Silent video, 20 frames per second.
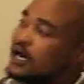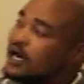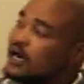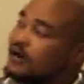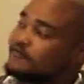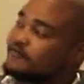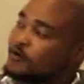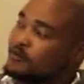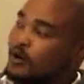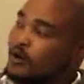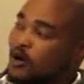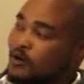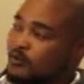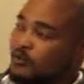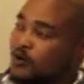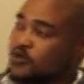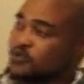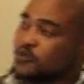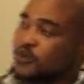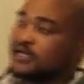for
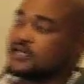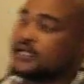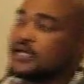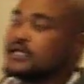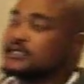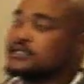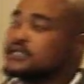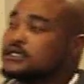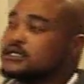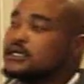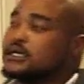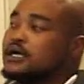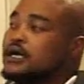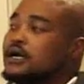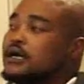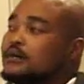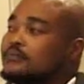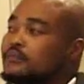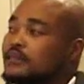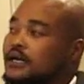PowerPoint, Word, and
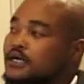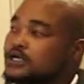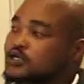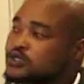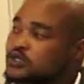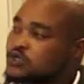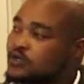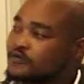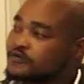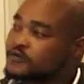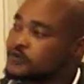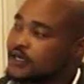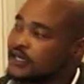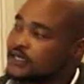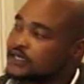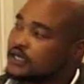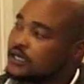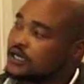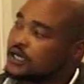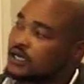Microsoft
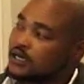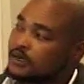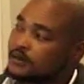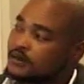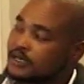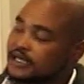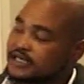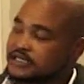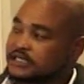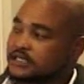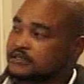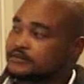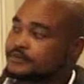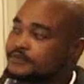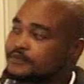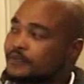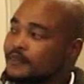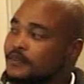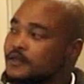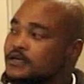Word,
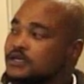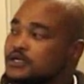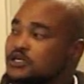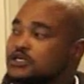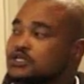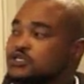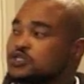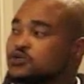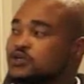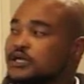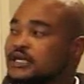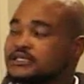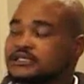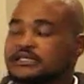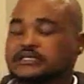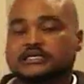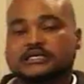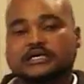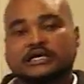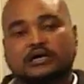Excel.
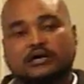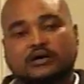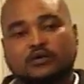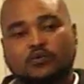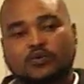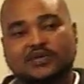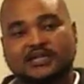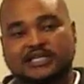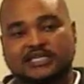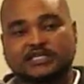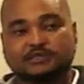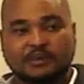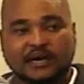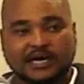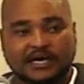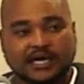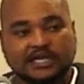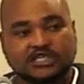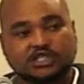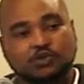Students with this
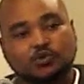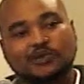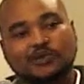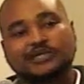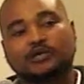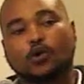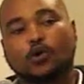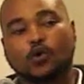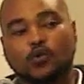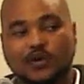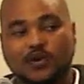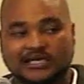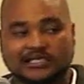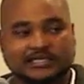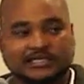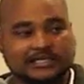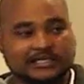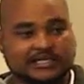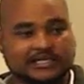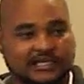package will
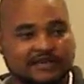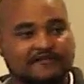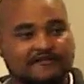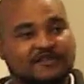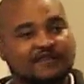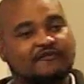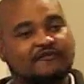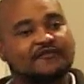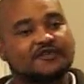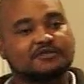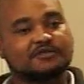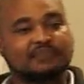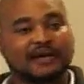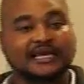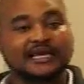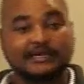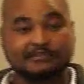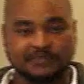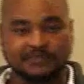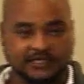always receive the
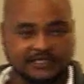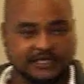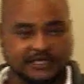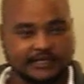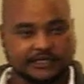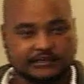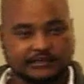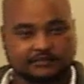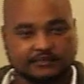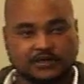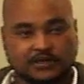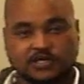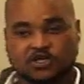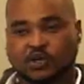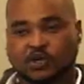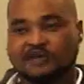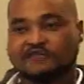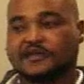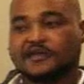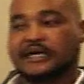feedback immediately.
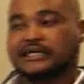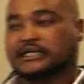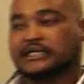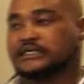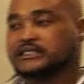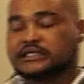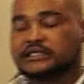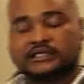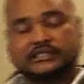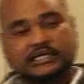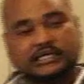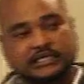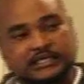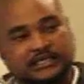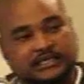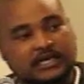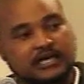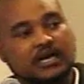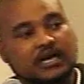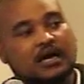So if they are writing a
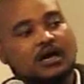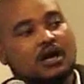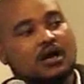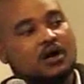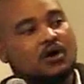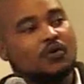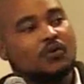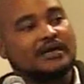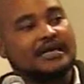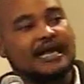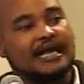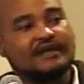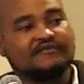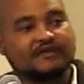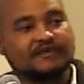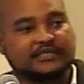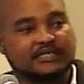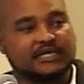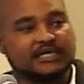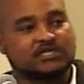test,
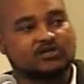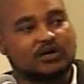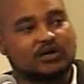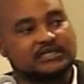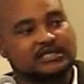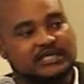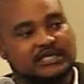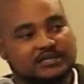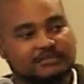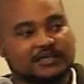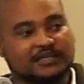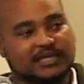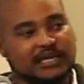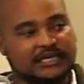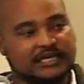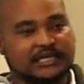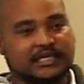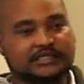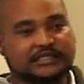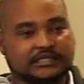whatever test or assessment
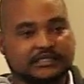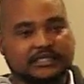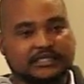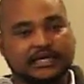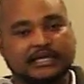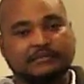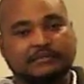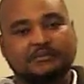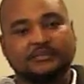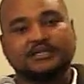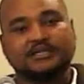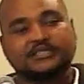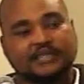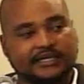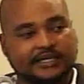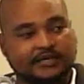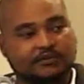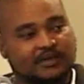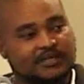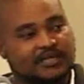they are writing, they
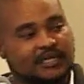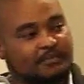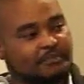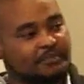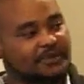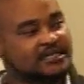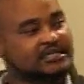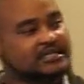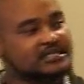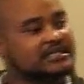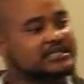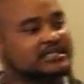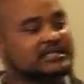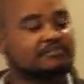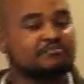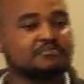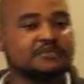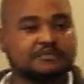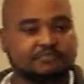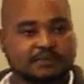immediately, when they press the
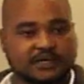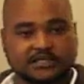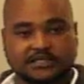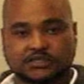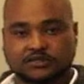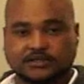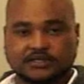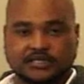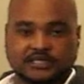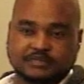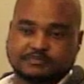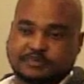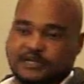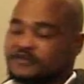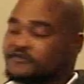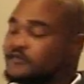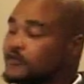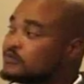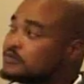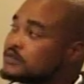submit button on this
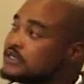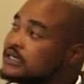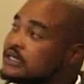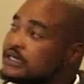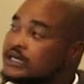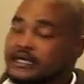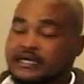platform,